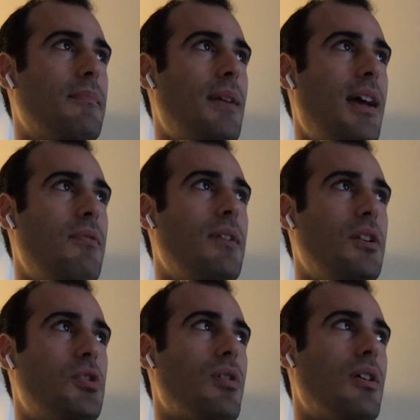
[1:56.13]
had
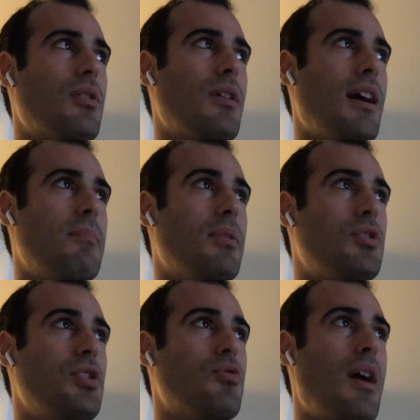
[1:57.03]
finished her undergrad, but
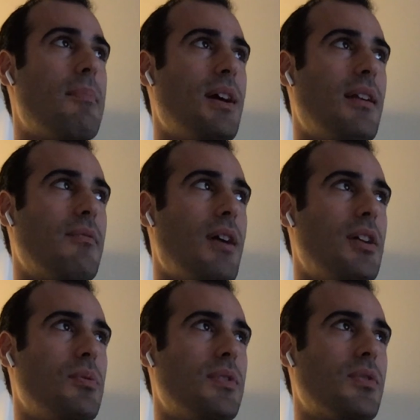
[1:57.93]
she dropped out of
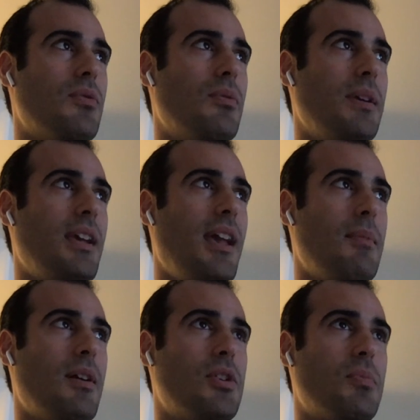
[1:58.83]
graduate school and
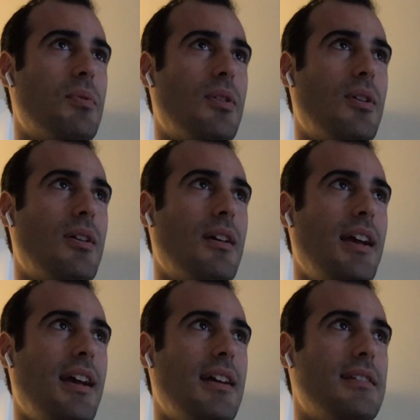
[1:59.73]
became an entrepreneur
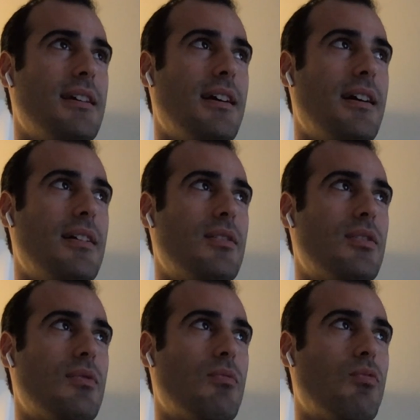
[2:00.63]
and
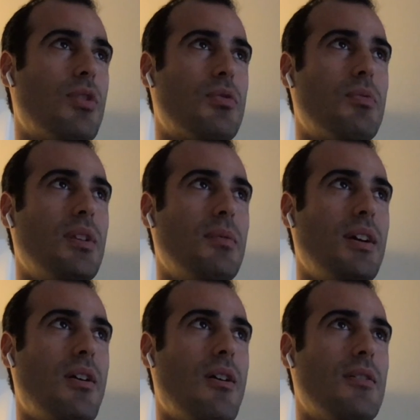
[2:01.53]
worked really,
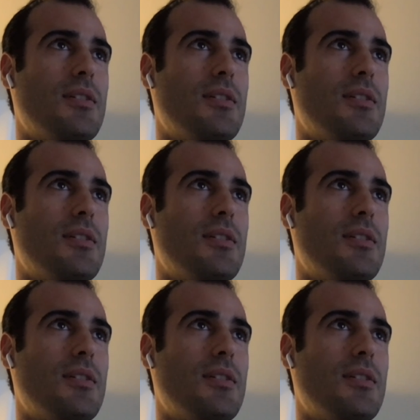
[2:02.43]
really hard